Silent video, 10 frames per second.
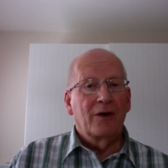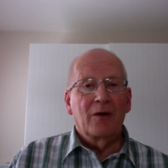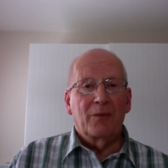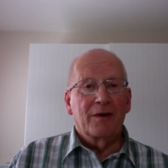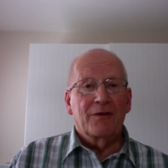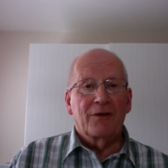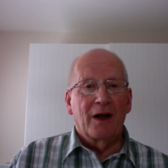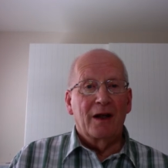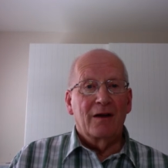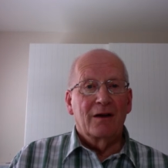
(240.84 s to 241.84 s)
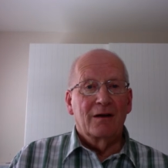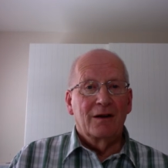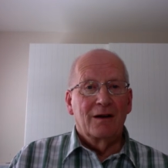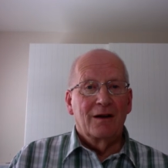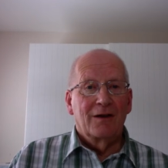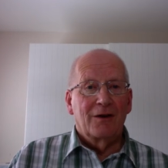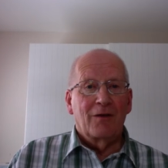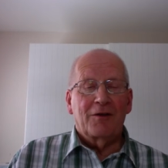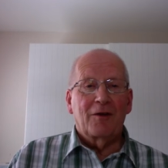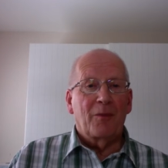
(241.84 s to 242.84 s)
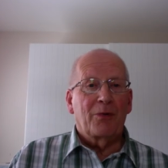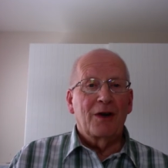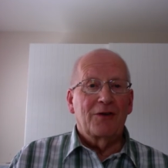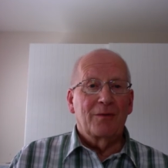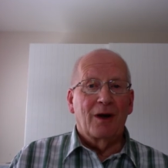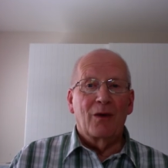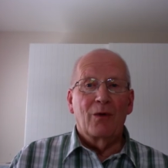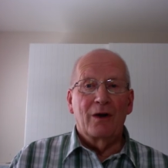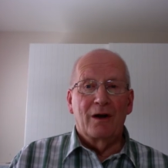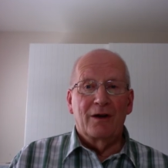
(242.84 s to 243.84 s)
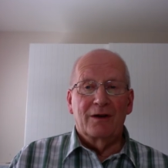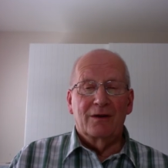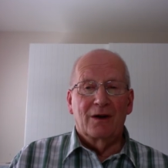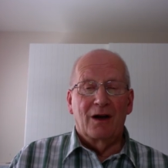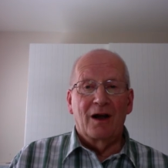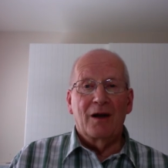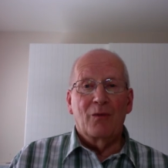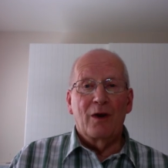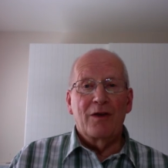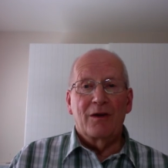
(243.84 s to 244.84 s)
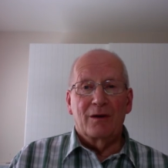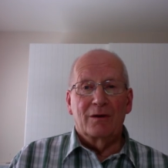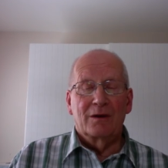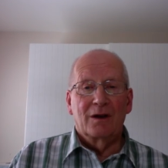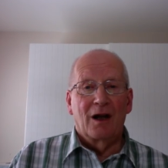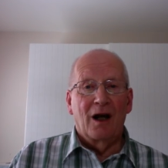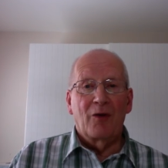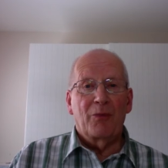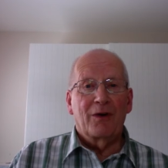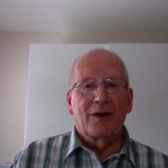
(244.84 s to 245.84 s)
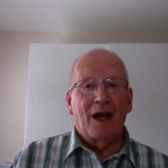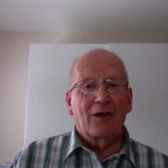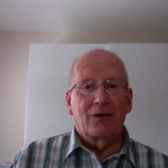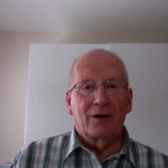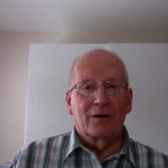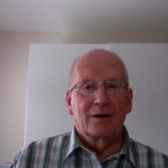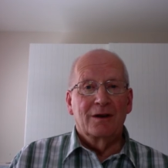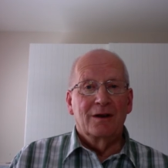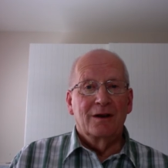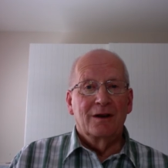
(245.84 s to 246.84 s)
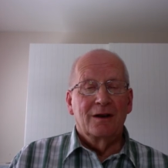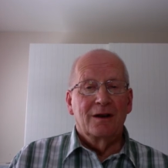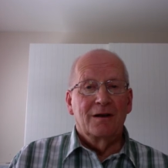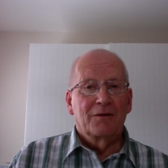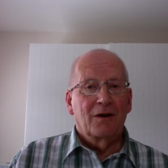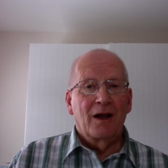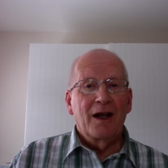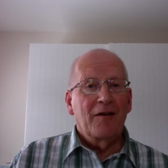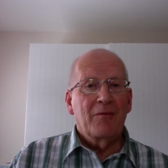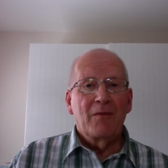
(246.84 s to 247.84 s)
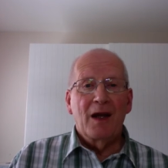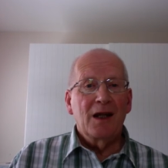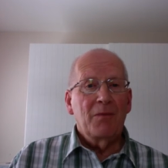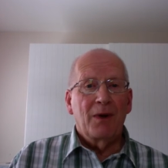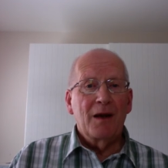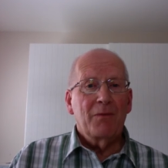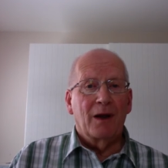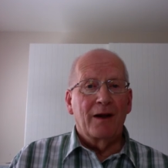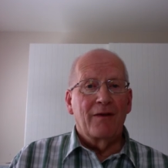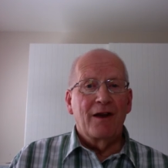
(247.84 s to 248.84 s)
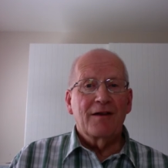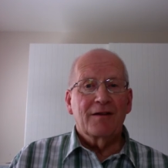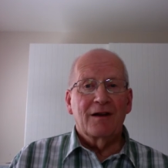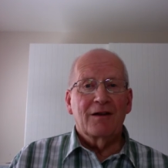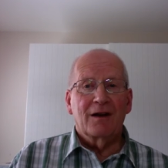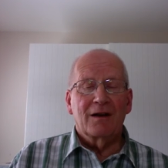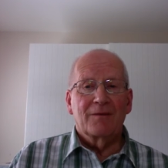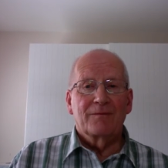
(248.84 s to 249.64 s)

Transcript: Don't be afraid. Don't stop preaching my word. I am with you. I will protect you. For I have many people in this city.